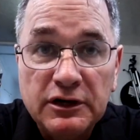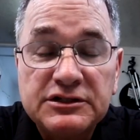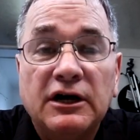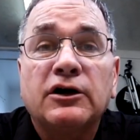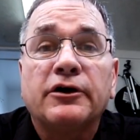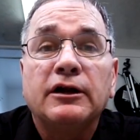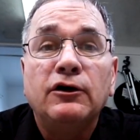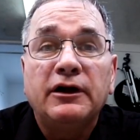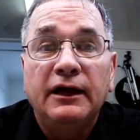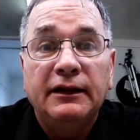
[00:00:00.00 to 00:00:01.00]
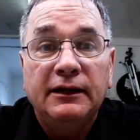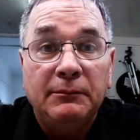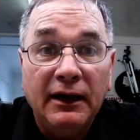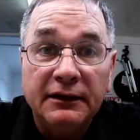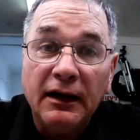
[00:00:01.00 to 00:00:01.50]
is Hungry, located in
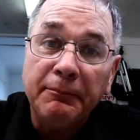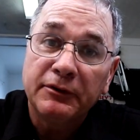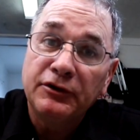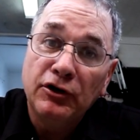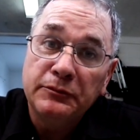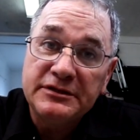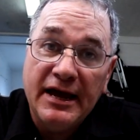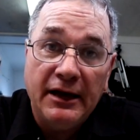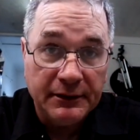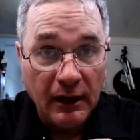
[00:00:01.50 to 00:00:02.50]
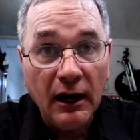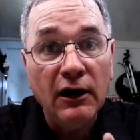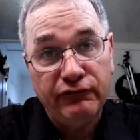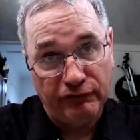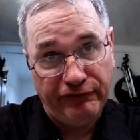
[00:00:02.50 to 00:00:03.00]
my adopted hometown
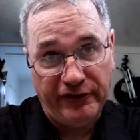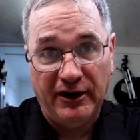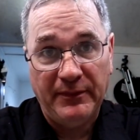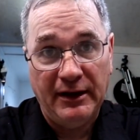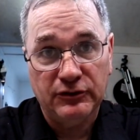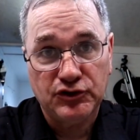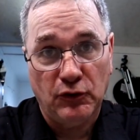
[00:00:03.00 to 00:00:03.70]
of Fairmount,